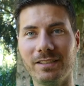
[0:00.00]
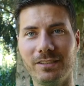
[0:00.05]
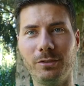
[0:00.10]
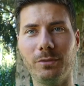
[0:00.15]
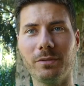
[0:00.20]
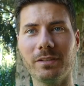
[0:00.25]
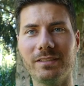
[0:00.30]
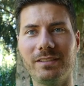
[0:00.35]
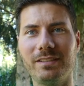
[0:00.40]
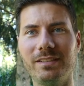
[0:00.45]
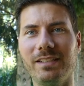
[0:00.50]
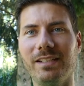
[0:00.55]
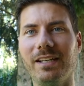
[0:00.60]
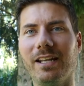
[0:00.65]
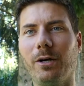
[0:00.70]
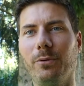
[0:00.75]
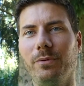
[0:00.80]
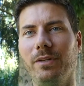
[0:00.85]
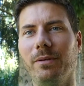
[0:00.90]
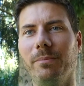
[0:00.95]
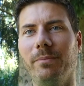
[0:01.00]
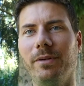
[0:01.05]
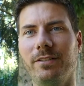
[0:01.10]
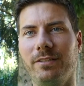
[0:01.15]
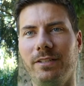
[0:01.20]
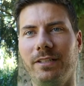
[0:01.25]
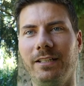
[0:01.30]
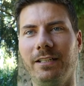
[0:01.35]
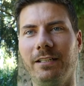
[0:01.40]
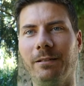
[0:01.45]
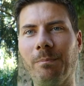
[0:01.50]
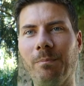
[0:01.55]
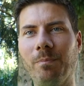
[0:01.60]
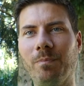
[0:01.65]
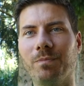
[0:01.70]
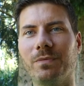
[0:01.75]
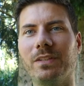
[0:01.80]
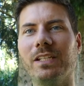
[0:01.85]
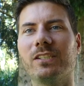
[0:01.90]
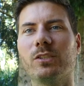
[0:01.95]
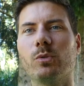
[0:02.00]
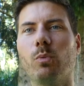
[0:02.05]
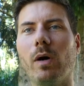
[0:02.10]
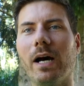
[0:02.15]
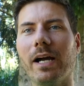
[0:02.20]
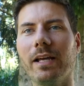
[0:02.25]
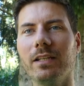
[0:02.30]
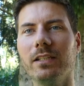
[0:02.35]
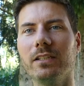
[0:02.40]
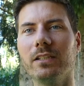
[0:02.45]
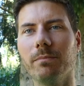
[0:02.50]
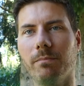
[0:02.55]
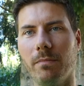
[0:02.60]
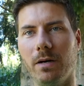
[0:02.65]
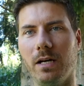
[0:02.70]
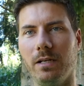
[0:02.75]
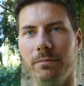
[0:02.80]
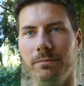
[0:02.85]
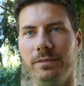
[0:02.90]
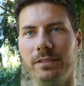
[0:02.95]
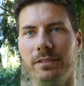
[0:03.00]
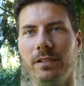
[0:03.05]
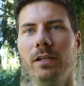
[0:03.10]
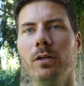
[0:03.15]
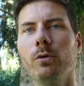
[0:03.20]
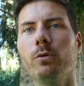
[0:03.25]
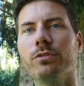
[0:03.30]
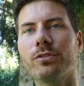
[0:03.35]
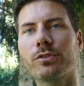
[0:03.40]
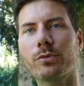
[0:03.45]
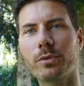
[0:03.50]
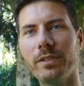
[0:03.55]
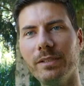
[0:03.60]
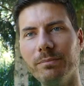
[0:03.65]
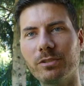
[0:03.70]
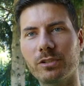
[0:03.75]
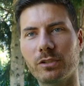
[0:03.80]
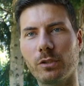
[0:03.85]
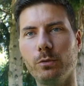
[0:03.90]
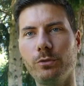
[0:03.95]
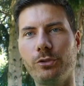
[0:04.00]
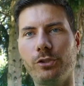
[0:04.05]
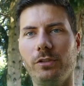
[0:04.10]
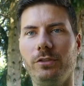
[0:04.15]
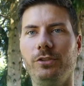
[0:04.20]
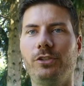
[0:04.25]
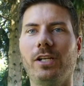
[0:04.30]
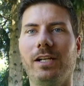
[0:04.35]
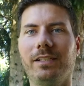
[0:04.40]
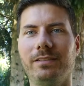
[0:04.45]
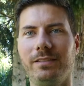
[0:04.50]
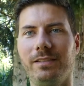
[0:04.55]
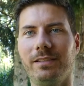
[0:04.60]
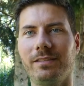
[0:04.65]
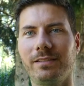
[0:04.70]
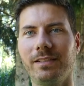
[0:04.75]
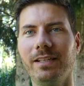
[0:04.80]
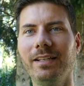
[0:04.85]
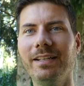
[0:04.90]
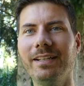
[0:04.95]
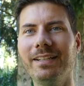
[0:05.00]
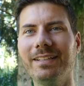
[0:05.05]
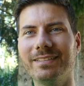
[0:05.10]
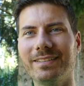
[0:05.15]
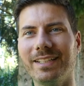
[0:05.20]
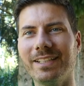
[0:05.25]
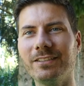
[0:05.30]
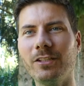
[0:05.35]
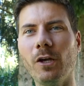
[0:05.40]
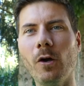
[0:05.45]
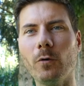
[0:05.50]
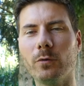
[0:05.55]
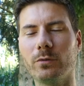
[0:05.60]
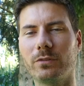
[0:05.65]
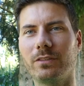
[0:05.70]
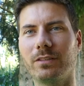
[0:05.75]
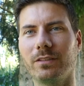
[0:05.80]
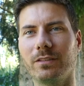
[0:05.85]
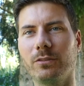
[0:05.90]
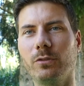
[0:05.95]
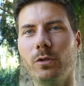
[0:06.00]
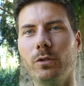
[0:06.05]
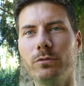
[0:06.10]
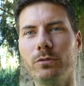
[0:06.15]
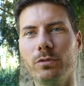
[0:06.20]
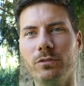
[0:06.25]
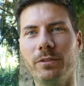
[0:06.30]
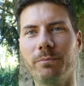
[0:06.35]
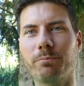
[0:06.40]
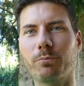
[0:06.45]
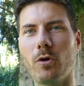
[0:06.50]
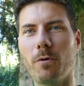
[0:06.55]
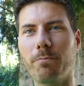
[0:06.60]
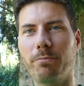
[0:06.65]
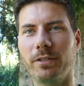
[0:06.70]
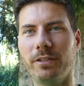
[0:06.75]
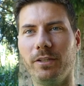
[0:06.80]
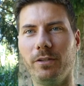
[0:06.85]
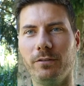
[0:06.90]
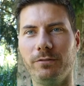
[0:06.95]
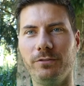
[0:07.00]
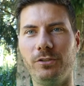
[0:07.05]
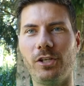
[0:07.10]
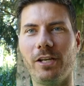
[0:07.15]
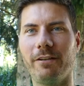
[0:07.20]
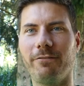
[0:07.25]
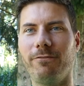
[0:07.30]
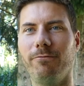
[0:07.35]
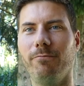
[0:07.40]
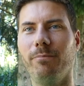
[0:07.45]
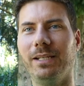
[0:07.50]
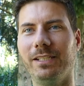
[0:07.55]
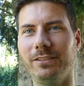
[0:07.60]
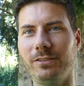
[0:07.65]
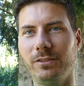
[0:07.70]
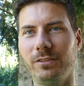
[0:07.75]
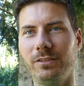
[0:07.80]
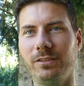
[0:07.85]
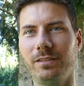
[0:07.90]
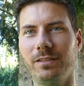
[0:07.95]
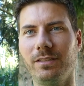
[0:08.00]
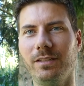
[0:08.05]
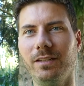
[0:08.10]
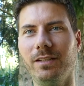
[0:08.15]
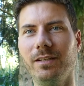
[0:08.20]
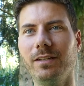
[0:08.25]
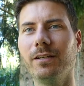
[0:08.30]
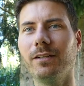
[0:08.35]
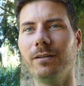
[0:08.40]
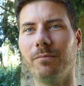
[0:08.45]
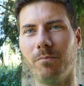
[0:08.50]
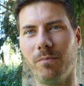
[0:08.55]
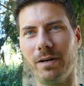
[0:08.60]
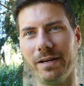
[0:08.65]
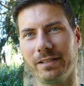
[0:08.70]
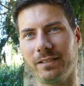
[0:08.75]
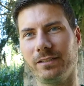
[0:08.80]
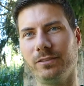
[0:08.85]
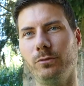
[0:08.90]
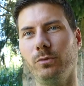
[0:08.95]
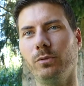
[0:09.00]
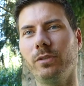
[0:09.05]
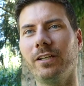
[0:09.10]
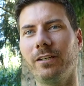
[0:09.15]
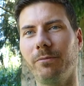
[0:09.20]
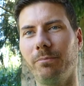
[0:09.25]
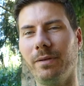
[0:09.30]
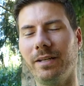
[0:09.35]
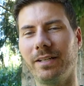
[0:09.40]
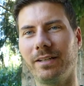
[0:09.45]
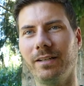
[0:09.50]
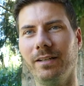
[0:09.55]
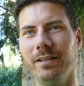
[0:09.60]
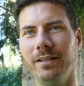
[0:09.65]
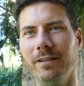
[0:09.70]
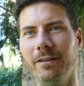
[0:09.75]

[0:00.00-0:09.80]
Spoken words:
as you can see now in America, these violent mobs who scream social justice, they don't go to the property of Jeff Bezos, Mark Zuckerberg,